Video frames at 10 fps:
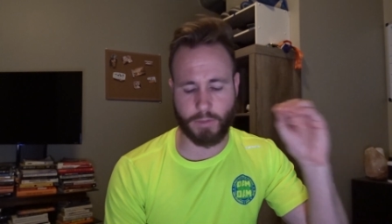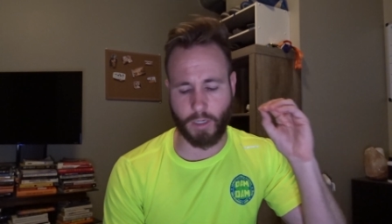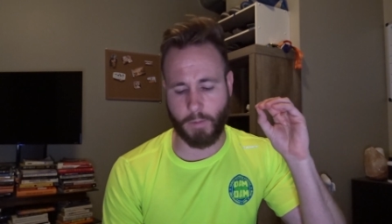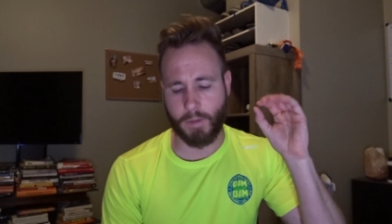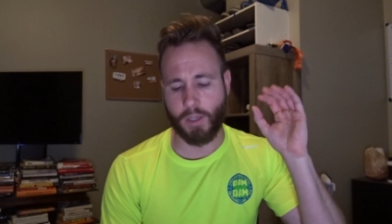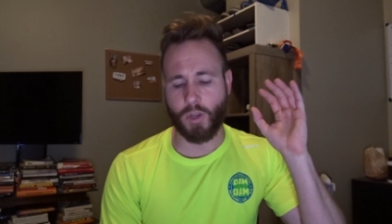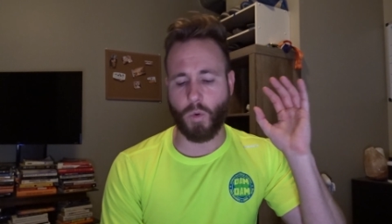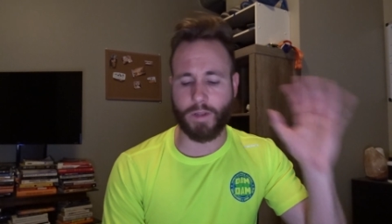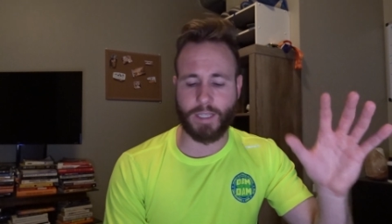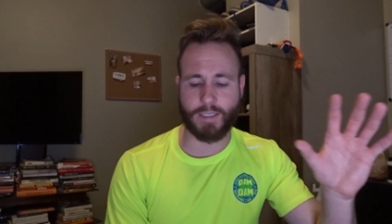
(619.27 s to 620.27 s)
So
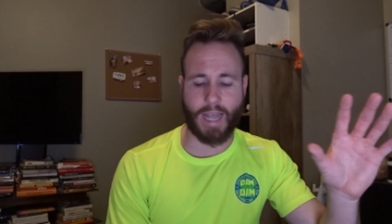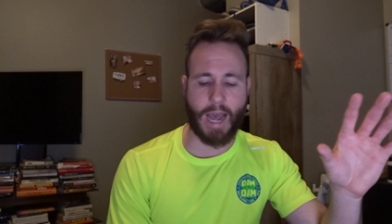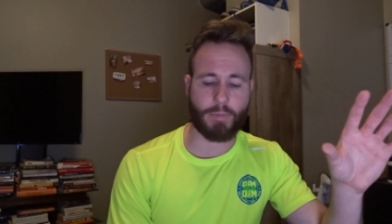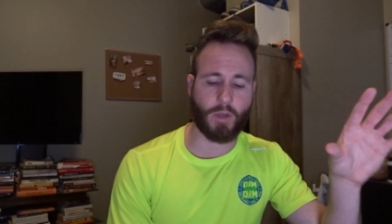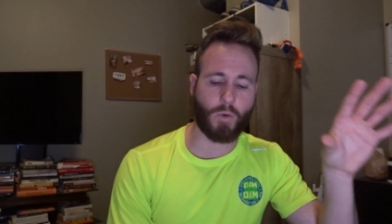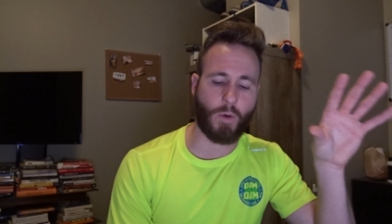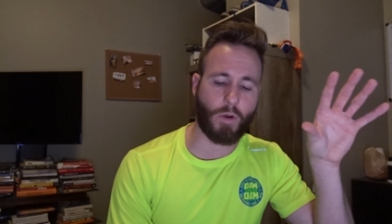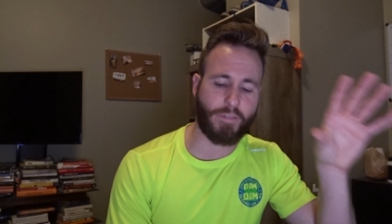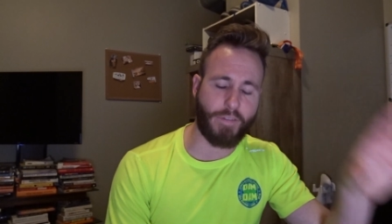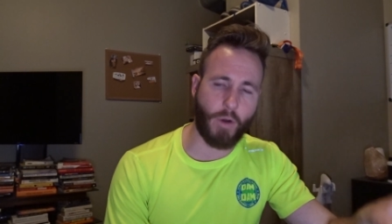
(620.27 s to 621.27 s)
with this app though, what I
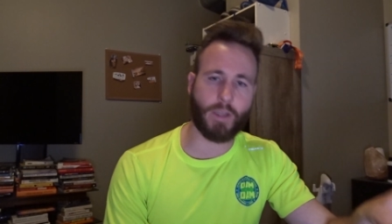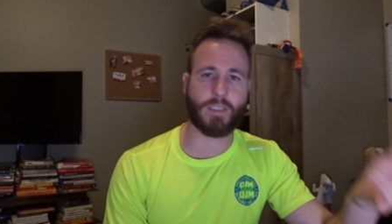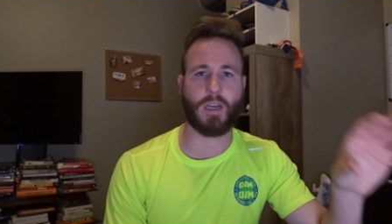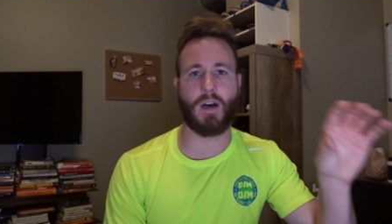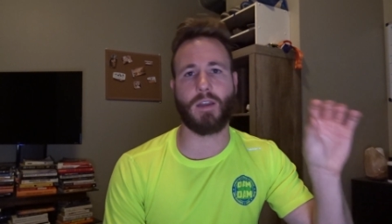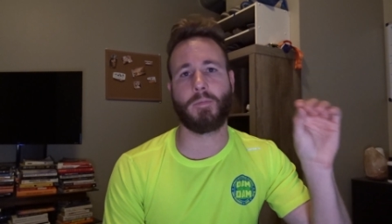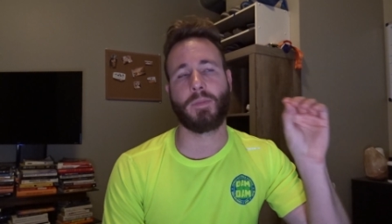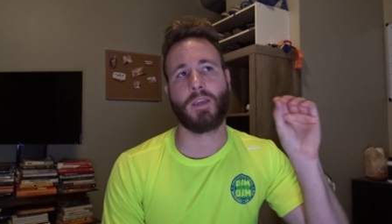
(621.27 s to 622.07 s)
want to focus on